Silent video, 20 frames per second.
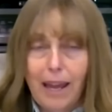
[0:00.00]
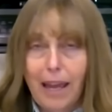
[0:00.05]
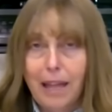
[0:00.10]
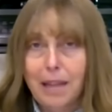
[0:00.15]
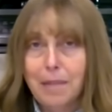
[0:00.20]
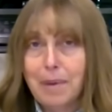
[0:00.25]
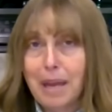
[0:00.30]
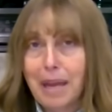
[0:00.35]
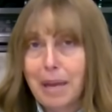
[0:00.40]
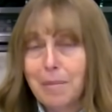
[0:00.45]

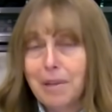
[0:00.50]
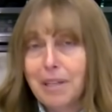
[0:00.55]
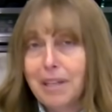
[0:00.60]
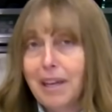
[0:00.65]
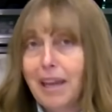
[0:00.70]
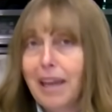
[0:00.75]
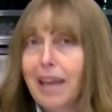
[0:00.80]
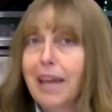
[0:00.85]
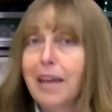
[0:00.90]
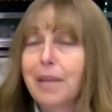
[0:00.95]

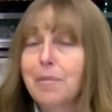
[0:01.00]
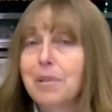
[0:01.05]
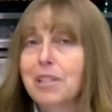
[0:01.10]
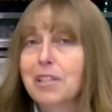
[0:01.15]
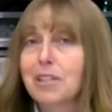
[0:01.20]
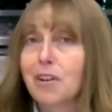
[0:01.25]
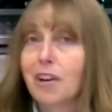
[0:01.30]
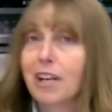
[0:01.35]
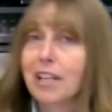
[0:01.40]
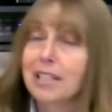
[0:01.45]
Alabama, and
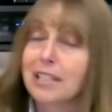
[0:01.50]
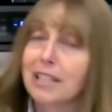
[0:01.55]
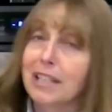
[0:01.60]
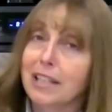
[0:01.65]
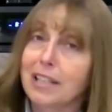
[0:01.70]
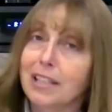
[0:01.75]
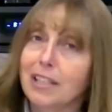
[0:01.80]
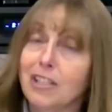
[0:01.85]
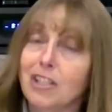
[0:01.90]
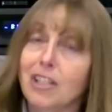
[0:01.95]
Miss Grace
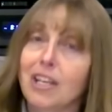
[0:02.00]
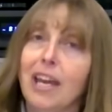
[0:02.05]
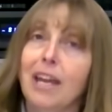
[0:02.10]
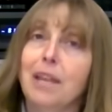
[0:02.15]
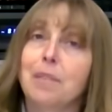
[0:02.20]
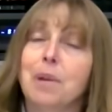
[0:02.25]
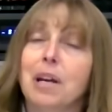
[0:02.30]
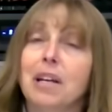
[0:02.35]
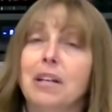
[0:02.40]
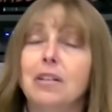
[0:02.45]
said that she
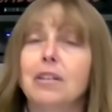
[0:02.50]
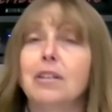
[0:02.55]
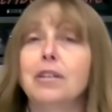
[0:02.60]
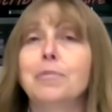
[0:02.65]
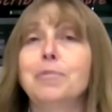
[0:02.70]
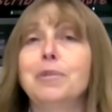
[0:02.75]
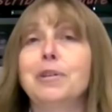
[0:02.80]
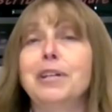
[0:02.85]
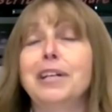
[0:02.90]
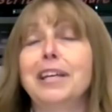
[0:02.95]
had my
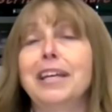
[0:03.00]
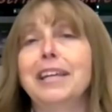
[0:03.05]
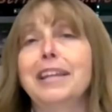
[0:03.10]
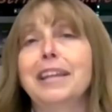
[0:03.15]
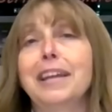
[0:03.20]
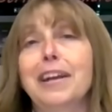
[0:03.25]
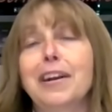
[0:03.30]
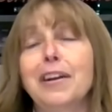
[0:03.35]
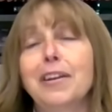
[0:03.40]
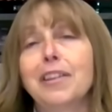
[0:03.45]
cookbook
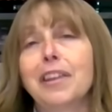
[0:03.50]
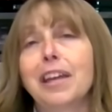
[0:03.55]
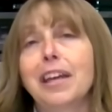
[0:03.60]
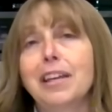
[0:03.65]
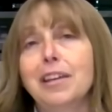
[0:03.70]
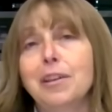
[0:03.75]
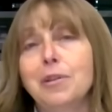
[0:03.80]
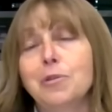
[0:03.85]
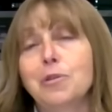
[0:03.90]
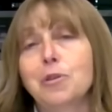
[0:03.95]
in there.
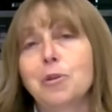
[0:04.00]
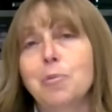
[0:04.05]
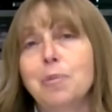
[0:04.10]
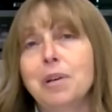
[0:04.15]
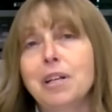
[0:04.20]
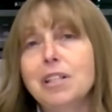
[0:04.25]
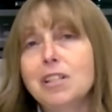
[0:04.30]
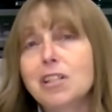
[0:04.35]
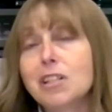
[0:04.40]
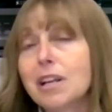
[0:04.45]
Thank you so
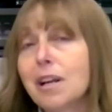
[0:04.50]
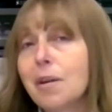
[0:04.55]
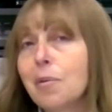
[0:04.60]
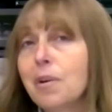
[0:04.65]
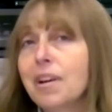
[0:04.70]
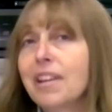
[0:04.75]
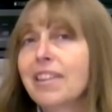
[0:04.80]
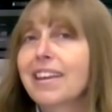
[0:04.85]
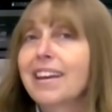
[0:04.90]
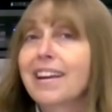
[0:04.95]
much, and I
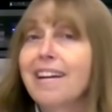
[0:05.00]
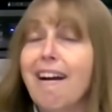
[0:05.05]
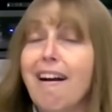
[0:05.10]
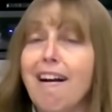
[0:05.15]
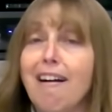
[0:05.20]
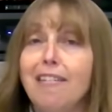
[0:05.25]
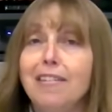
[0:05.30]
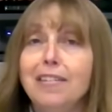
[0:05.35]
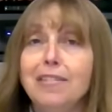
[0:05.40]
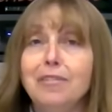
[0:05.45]
want to thank
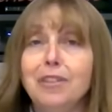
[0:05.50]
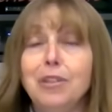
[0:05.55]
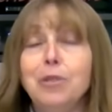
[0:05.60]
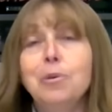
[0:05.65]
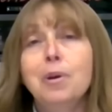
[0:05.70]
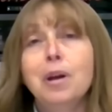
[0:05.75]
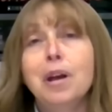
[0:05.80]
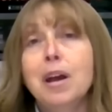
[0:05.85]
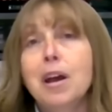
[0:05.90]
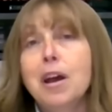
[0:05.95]
all of
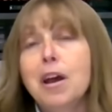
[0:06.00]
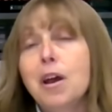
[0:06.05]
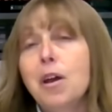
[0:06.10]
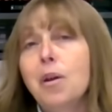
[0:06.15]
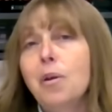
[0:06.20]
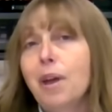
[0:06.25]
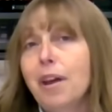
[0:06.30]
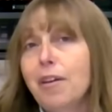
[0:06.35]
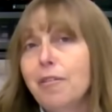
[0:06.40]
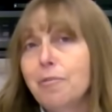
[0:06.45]
you
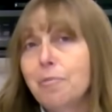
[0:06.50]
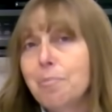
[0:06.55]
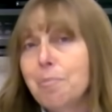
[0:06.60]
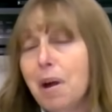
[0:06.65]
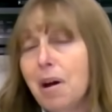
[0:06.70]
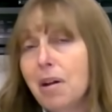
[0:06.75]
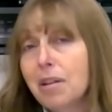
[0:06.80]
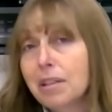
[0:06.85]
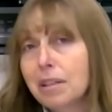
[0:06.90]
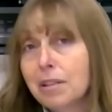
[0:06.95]
who have
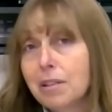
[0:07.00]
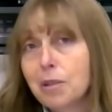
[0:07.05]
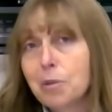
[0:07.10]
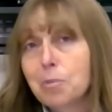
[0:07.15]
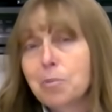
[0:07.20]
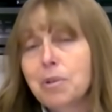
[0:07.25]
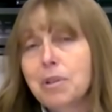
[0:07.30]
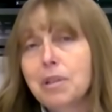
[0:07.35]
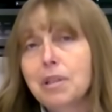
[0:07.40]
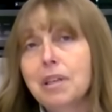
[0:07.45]
bought the
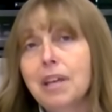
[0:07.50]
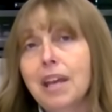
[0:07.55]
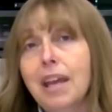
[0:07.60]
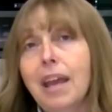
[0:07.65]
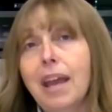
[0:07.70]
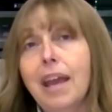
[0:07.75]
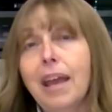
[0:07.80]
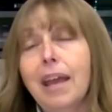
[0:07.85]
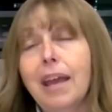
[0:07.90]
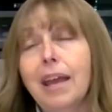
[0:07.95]
cookbook
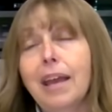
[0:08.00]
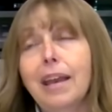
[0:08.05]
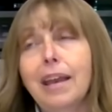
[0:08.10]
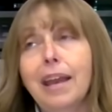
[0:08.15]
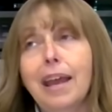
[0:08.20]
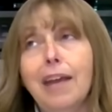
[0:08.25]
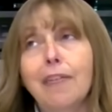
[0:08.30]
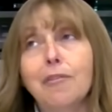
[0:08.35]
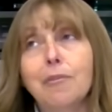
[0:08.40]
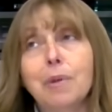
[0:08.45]

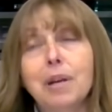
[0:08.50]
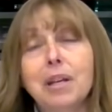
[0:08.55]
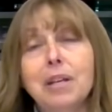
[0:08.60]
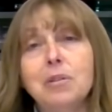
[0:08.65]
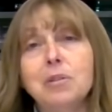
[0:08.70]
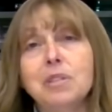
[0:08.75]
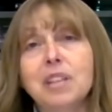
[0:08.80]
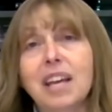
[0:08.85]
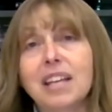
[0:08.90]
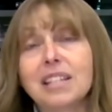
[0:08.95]
and everybody
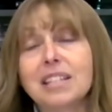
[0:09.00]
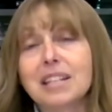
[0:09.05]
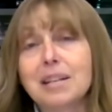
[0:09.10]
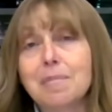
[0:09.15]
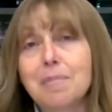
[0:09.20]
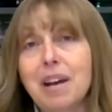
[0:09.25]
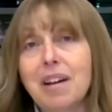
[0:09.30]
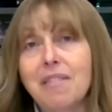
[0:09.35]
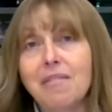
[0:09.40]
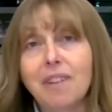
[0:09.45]
who's
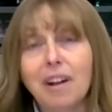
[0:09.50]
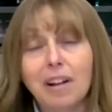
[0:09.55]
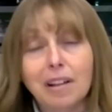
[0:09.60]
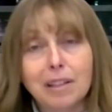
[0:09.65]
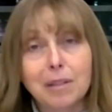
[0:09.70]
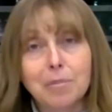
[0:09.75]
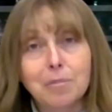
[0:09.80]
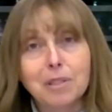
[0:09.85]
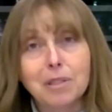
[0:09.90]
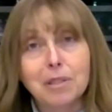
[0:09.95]
asking about
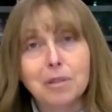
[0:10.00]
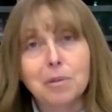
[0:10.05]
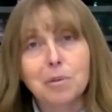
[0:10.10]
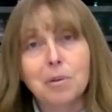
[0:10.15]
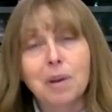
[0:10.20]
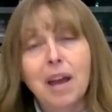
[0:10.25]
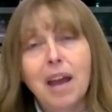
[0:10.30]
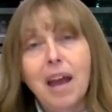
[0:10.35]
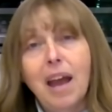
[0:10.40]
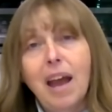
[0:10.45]
volume 2.